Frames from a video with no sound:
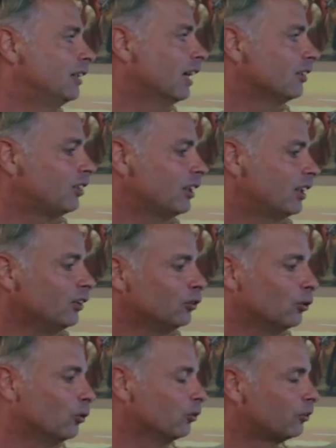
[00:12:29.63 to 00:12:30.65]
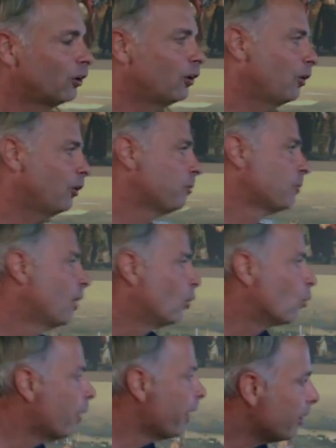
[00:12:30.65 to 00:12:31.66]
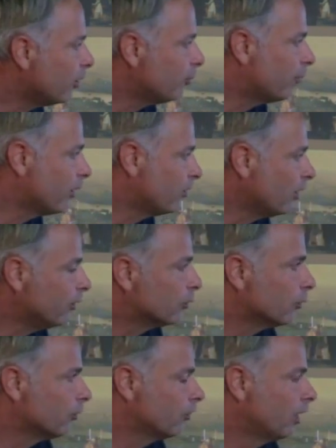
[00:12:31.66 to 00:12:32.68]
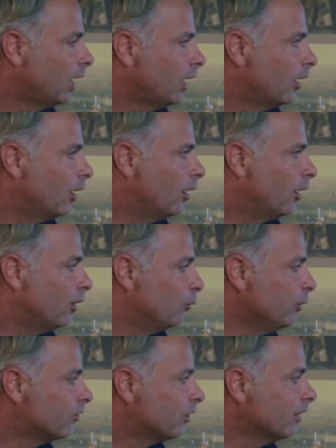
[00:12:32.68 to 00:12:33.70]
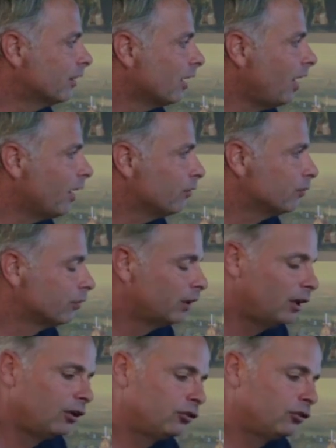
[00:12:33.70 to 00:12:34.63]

They are taking those rare materials and risking their life.